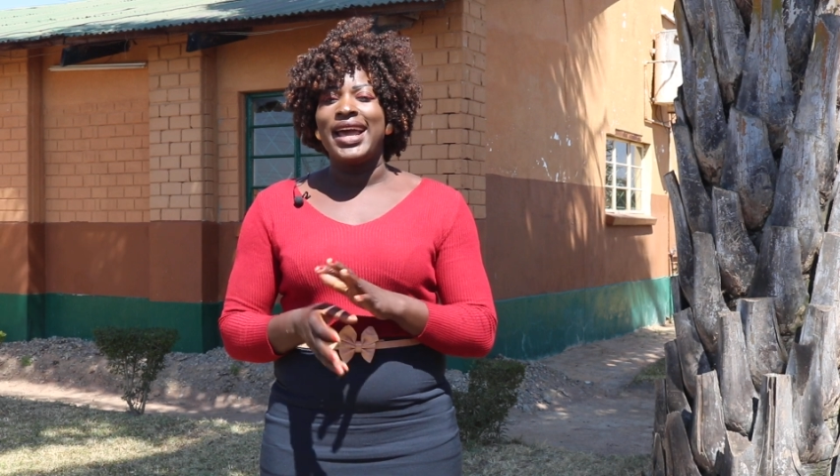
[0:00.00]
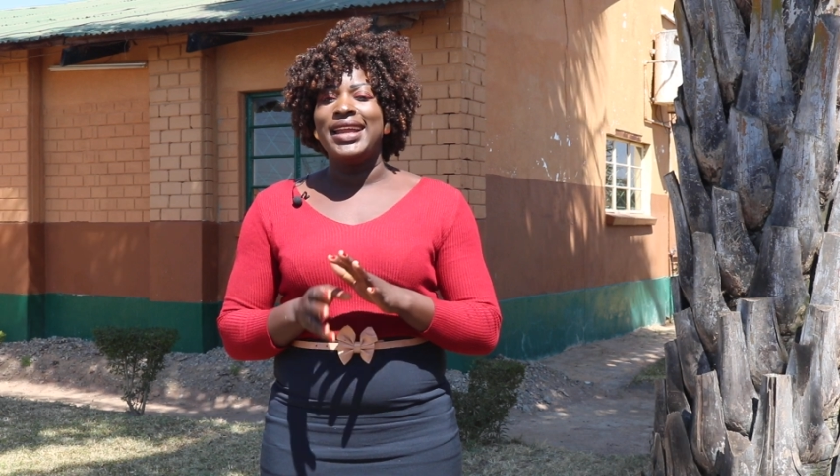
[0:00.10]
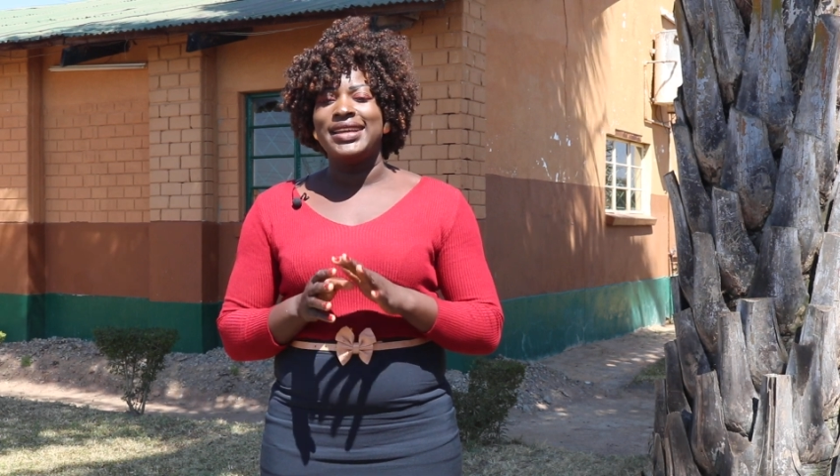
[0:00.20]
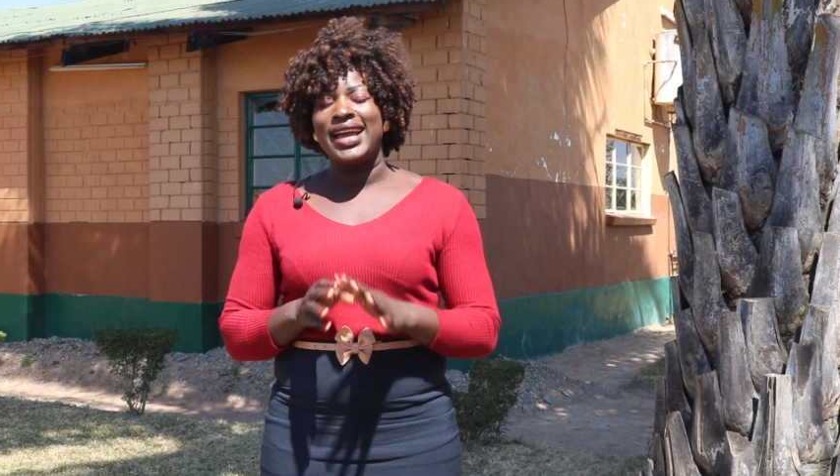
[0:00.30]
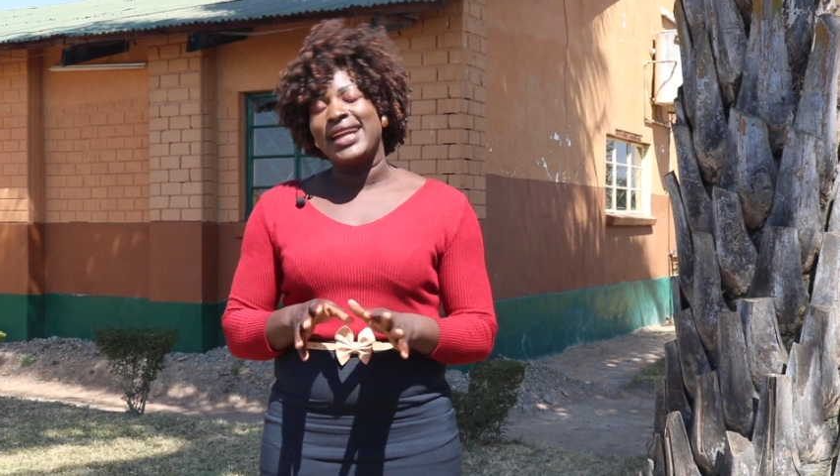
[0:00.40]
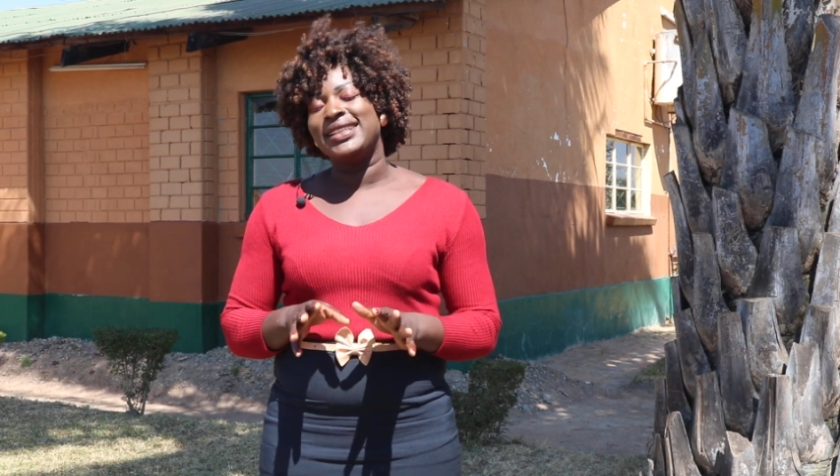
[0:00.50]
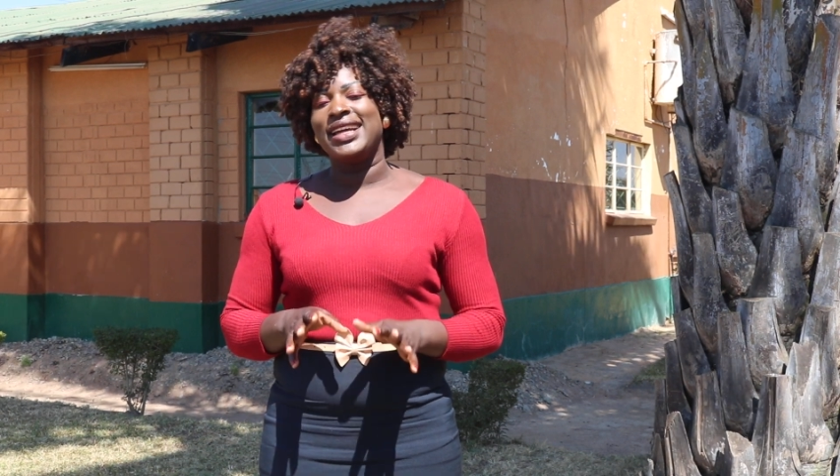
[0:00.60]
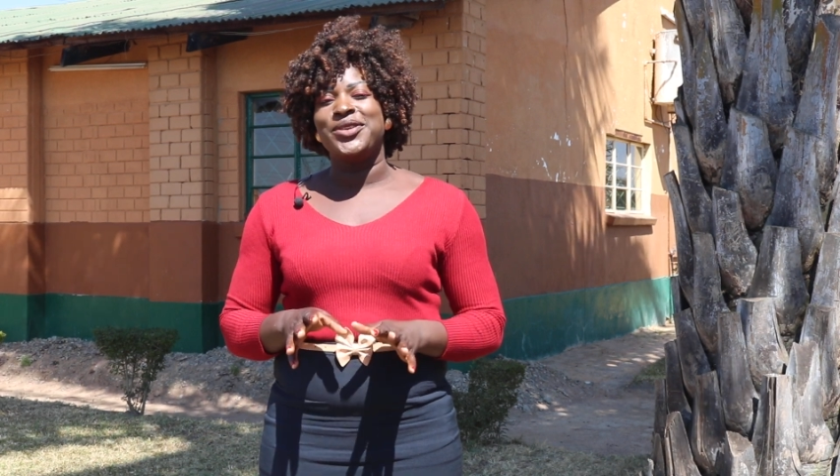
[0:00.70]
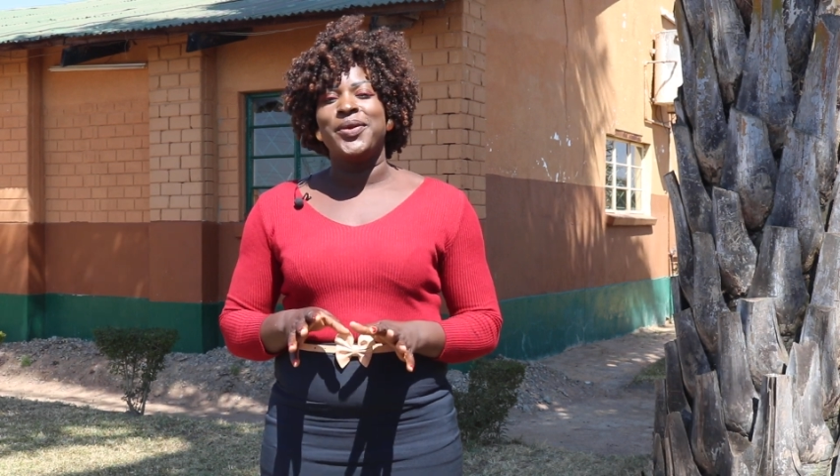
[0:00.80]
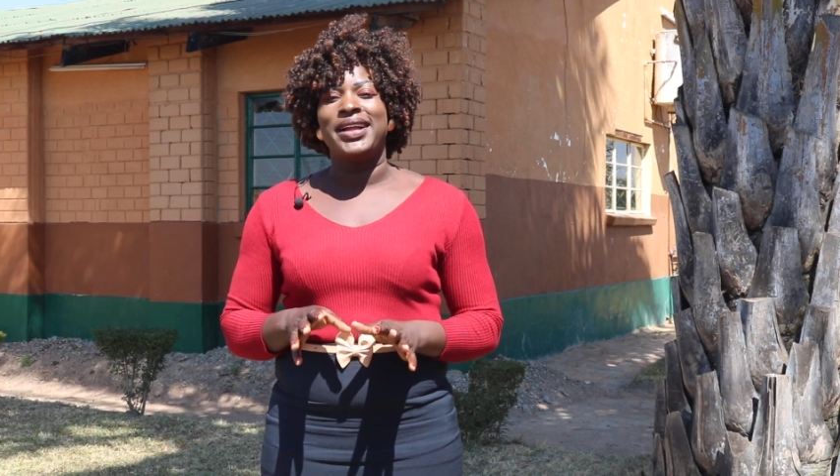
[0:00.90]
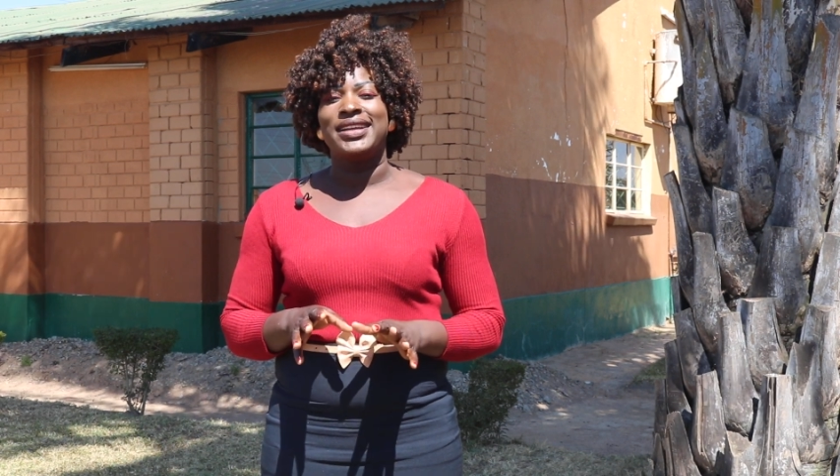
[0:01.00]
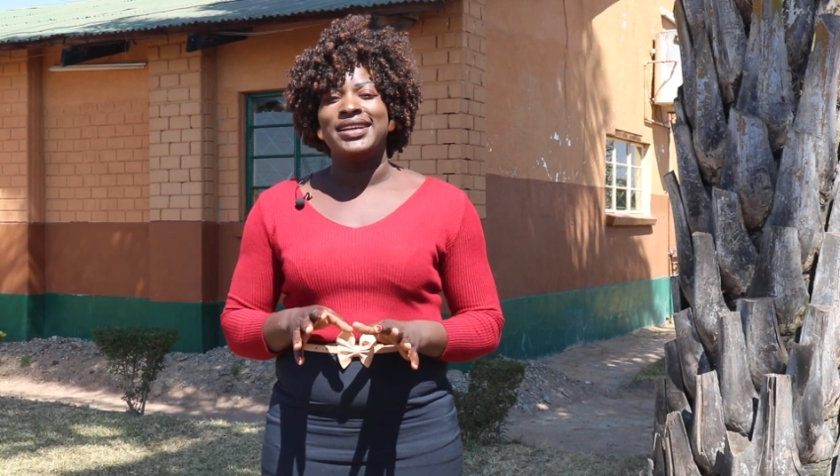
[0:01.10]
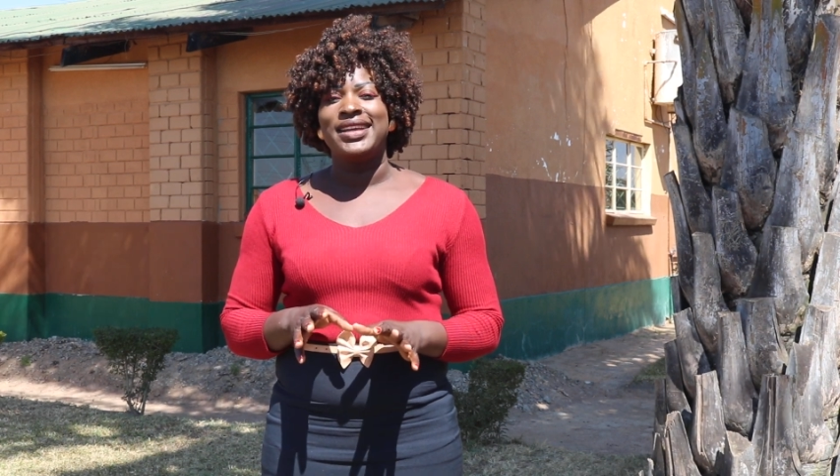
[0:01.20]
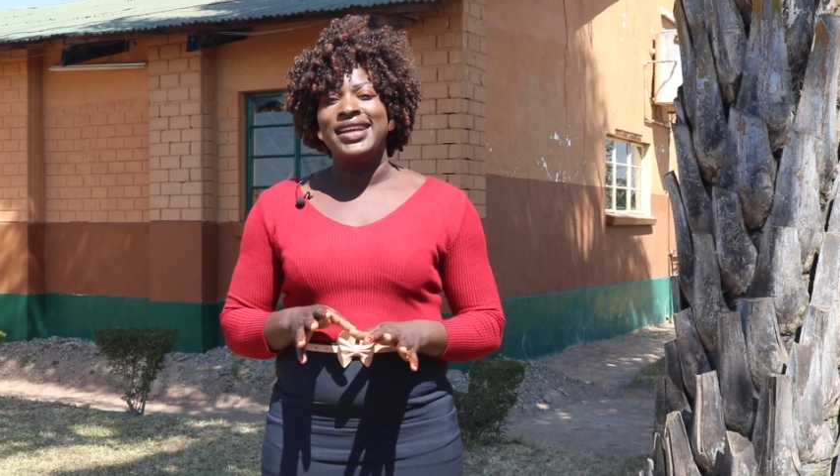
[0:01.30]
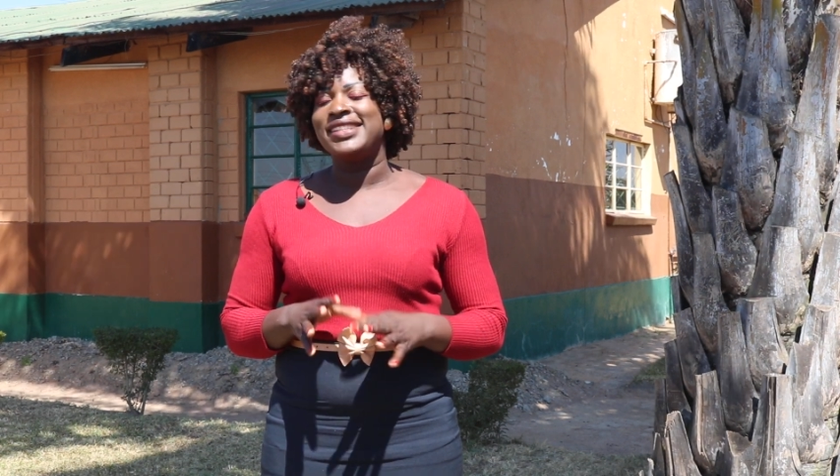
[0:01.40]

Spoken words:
I liked that one.